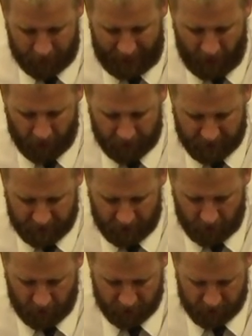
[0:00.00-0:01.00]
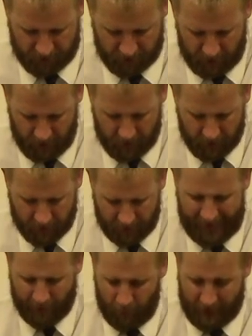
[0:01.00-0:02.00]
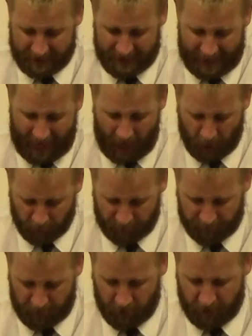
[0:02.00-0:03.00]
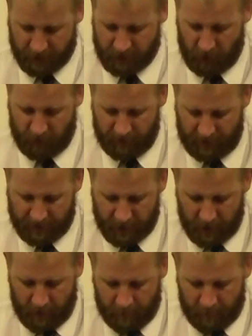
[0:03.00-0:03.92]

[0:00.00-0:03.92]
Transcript: down unto the host. Then went he down with Phurah his servant